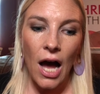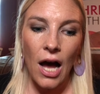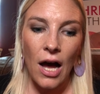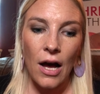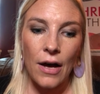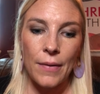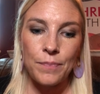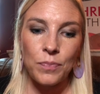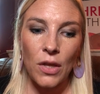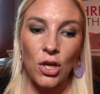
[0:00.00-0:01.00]

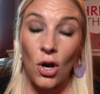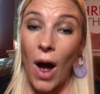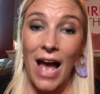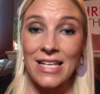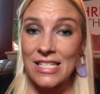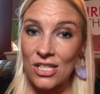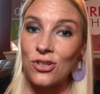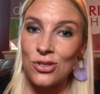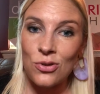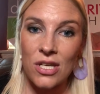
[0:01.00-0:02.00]
You know, I
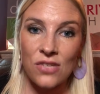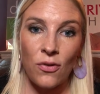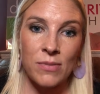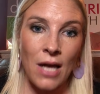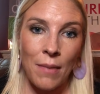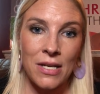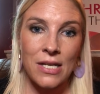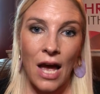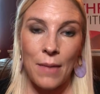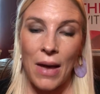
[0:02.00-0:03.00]
still do this from time to
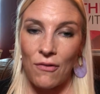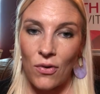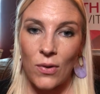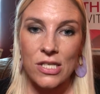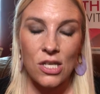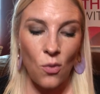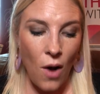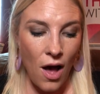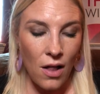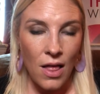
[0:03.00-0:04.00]
time. Every once in a
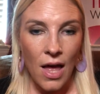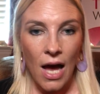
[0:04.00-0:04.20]
while,